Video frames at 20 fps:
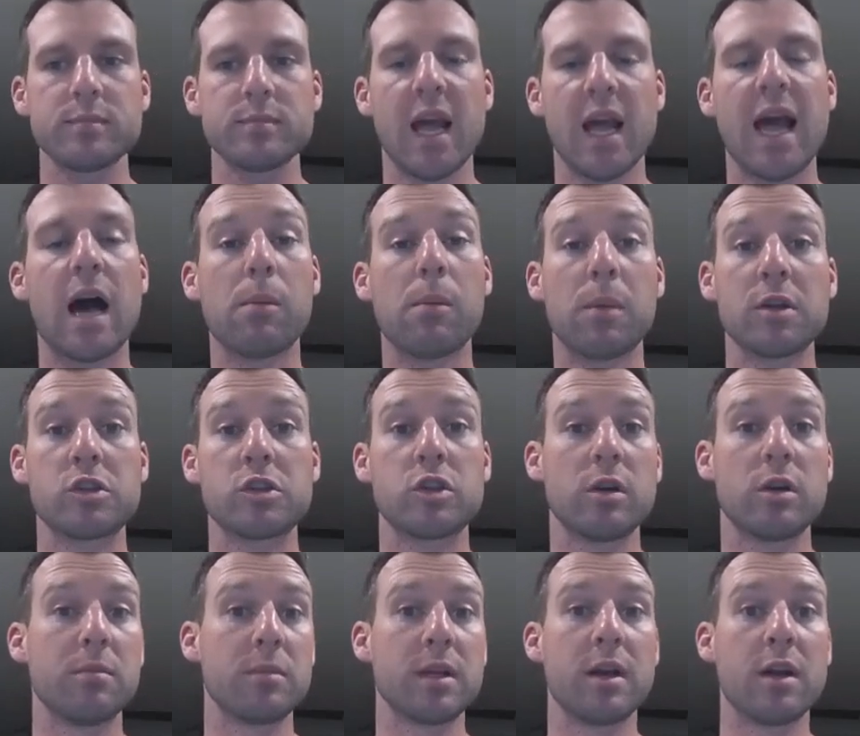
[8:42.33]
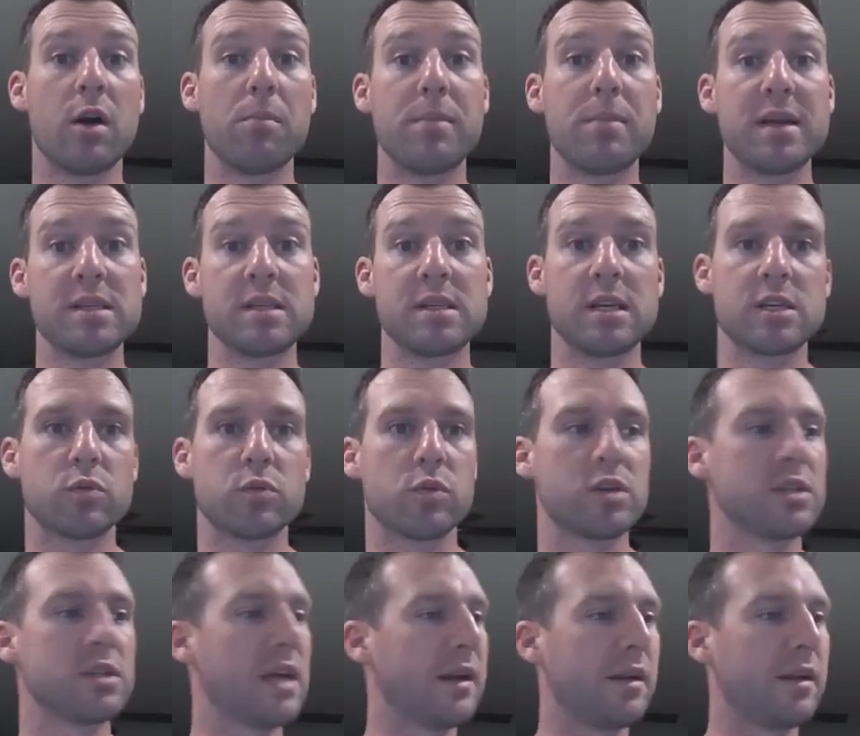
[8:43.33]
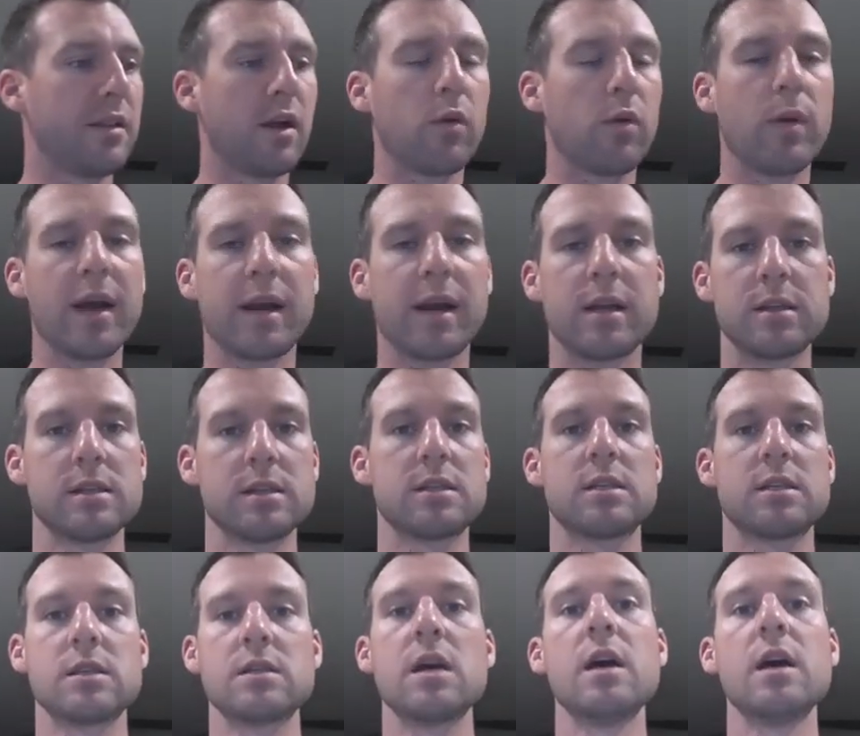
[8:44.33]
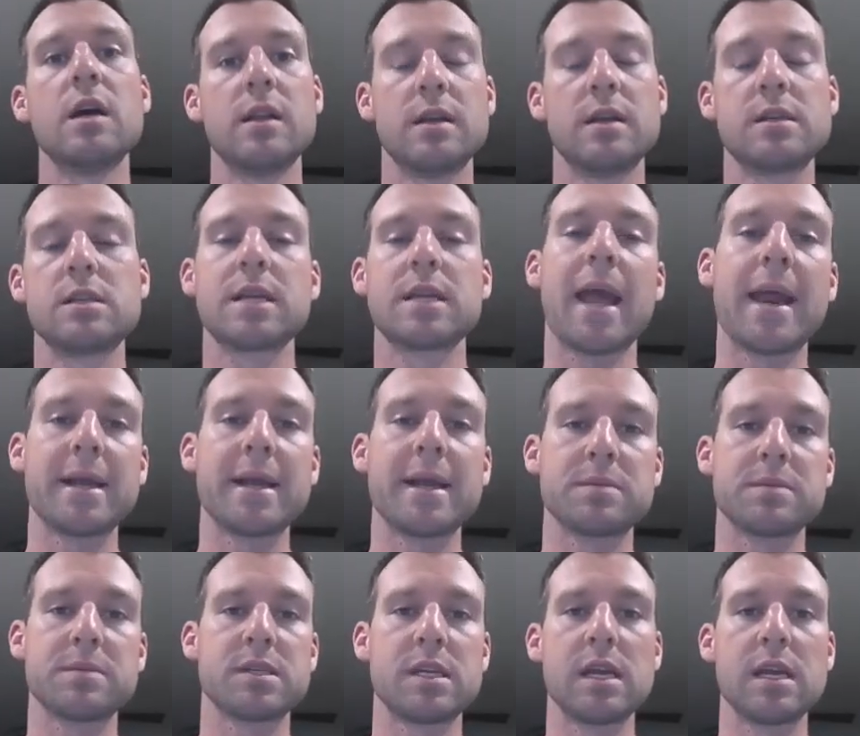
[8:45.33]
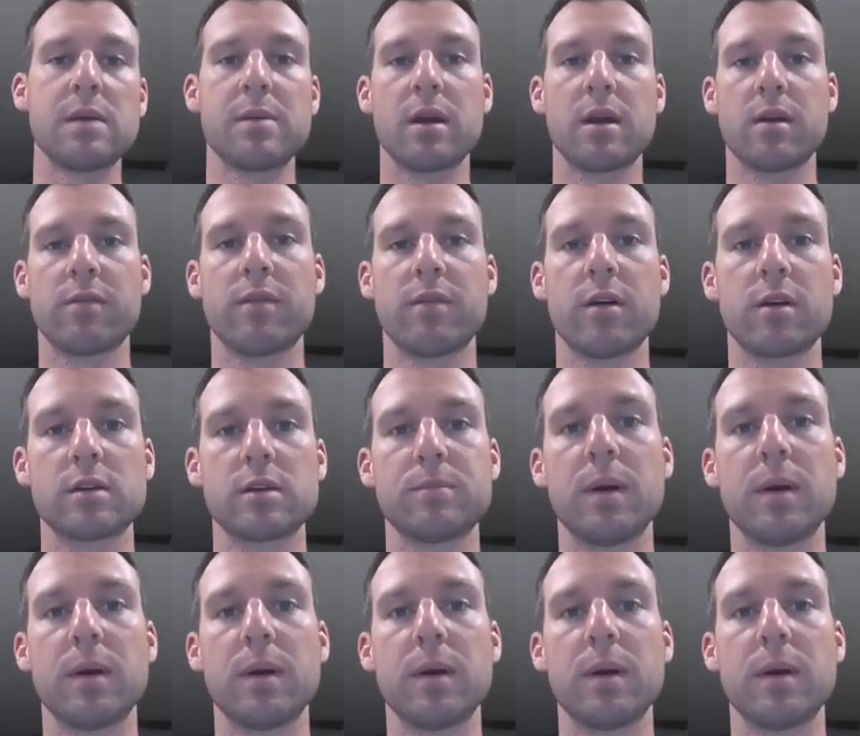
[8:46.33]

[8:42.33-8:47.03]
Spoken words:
how much, you know, business we're sending their way, because this is gaining some steam here, folks.